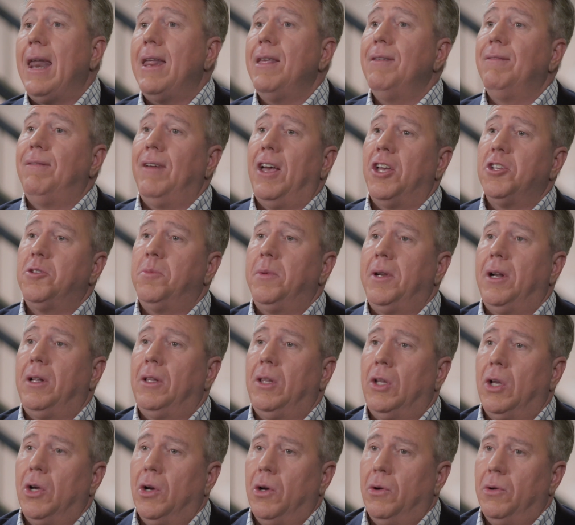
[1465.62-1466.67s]
investment
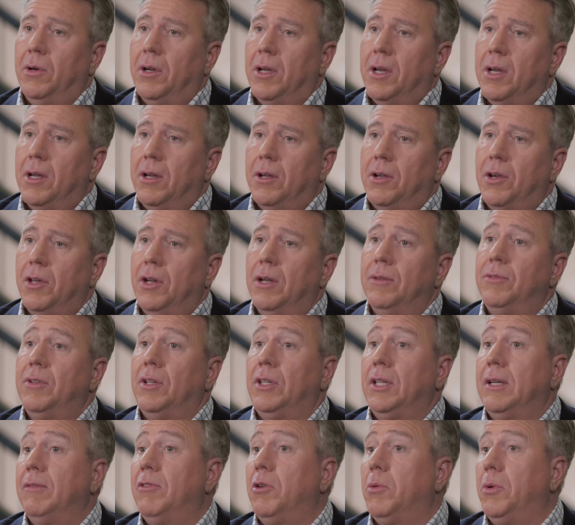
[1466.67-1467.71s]
alone could have
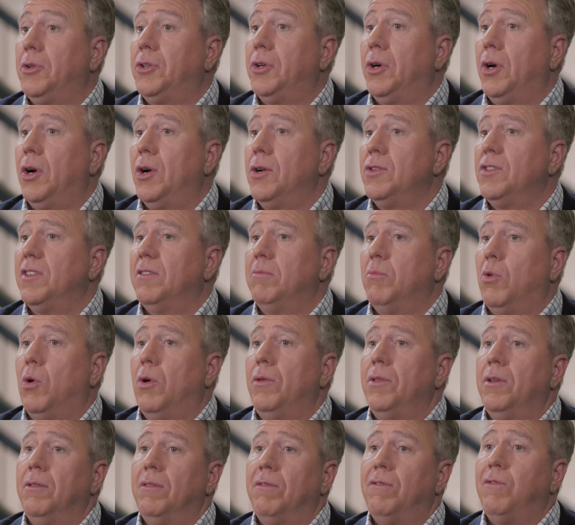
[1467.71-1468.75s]
delivered returns of more
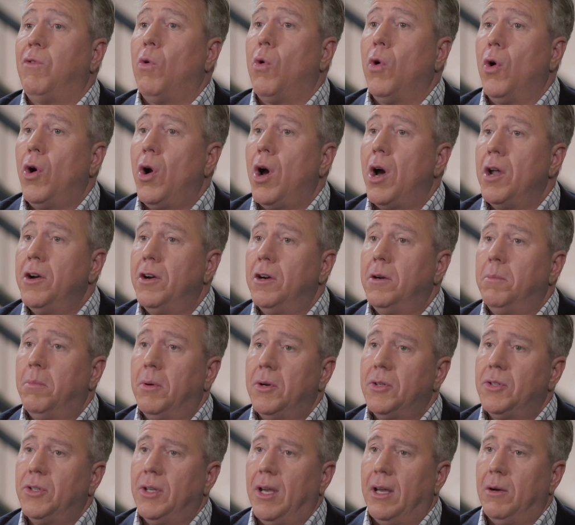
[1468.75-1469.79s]
than
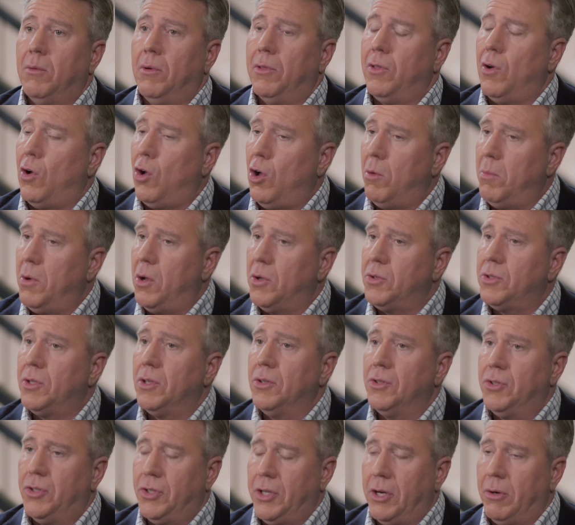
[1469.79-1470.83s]
400% with almost
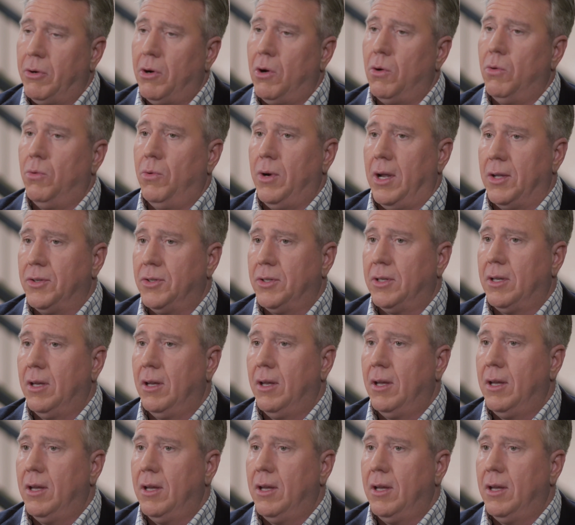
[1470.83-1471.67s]
zero risk.